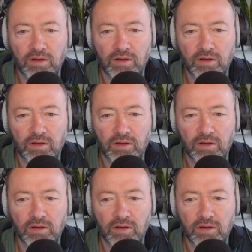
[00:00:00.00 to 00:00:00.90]

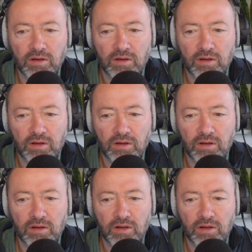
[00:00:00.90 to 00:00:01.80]

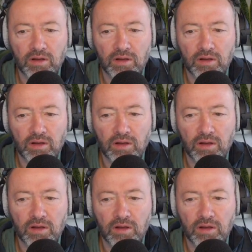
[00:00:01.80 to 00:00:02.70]

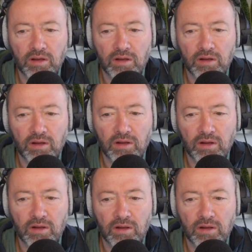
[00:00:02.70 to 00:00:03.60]

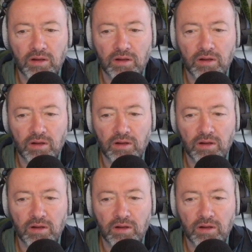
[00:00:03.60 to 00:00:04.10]
(silent)